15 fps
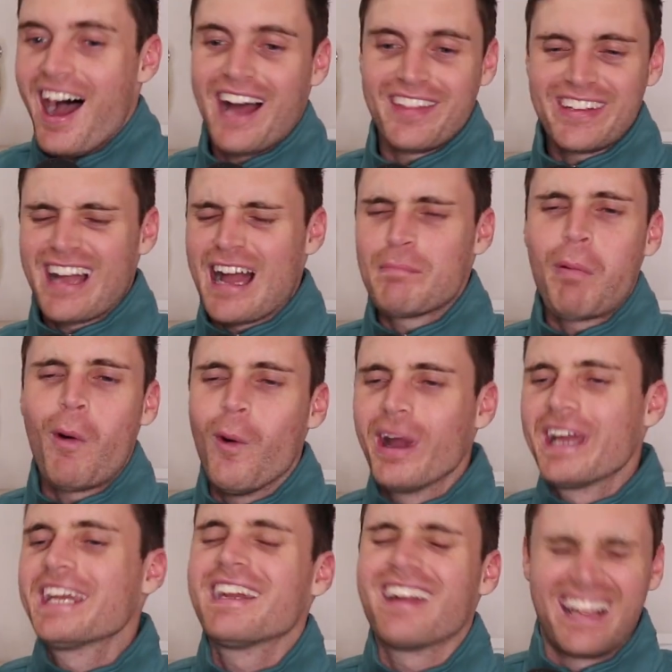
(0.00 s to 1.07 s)
I think I
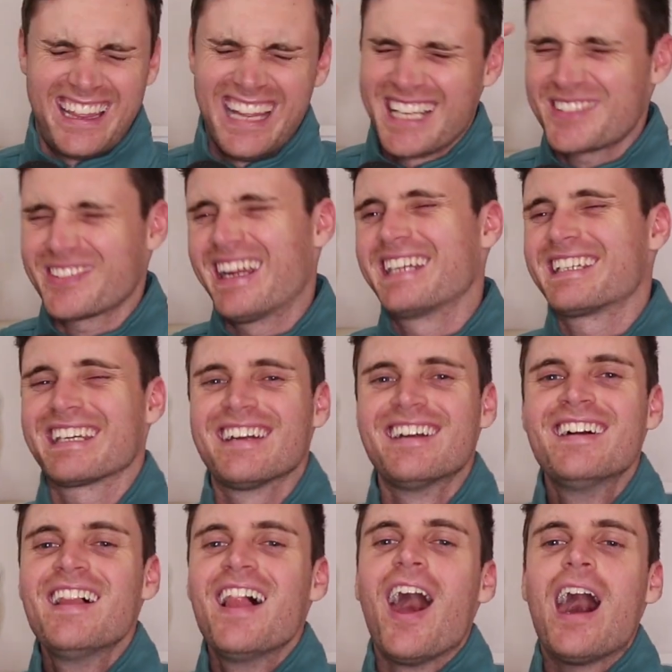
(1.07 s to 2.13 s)
pointed... That's what I did.